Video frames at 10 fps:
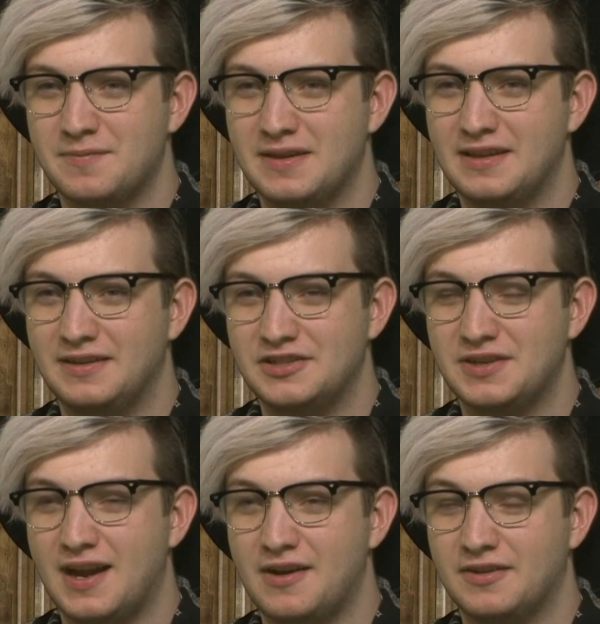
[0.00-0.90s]
can teach
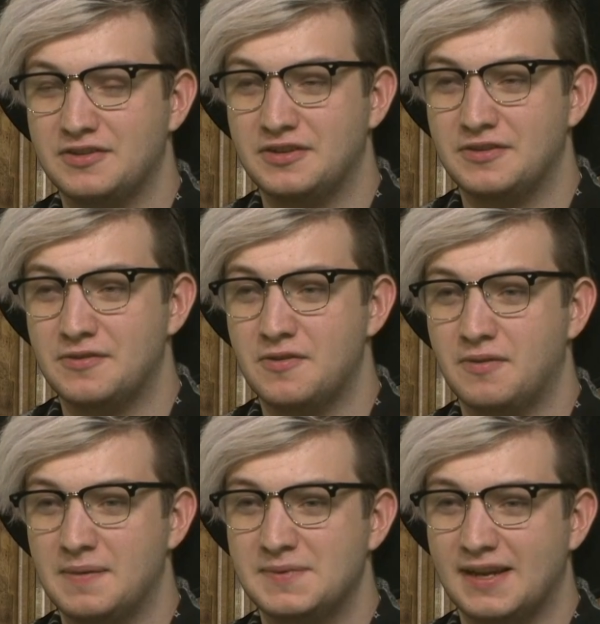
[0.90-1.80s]
you how to do
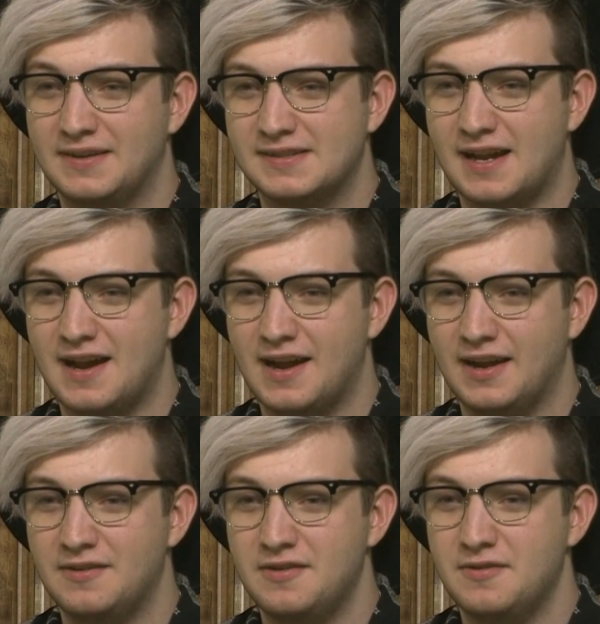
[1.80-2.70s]
website
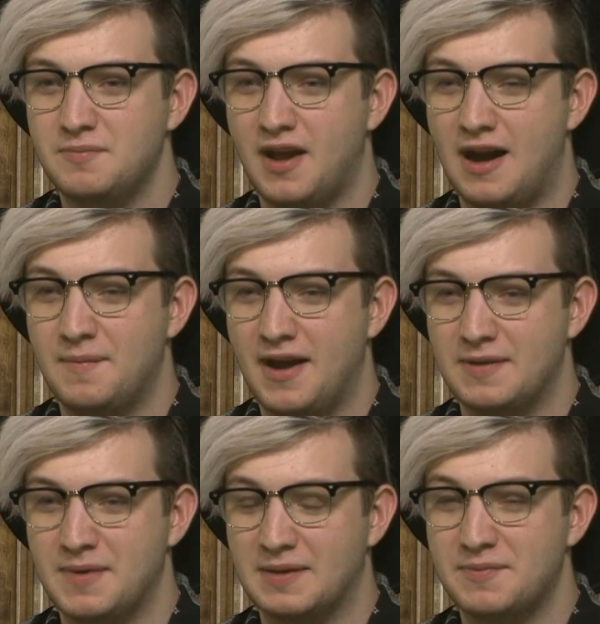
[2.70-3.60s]
design, how to
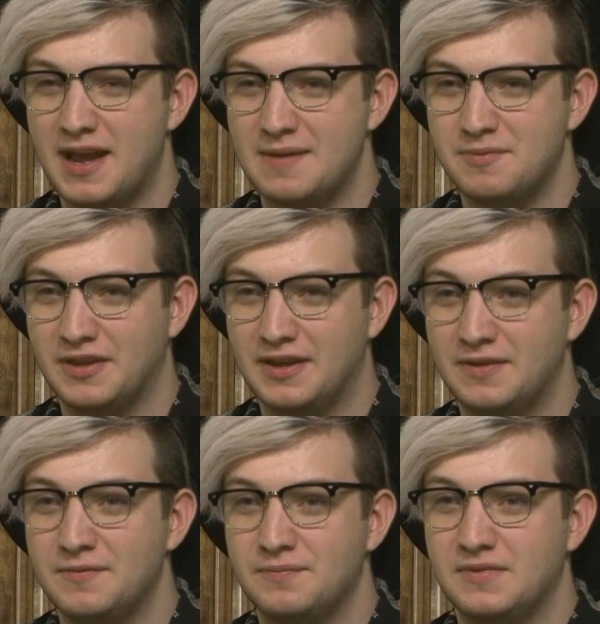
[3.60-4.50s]
make a pamphlet,
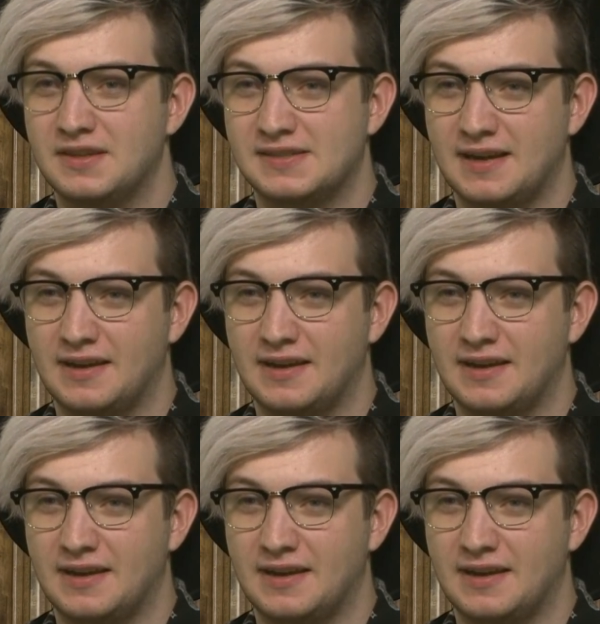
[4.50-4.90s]
design a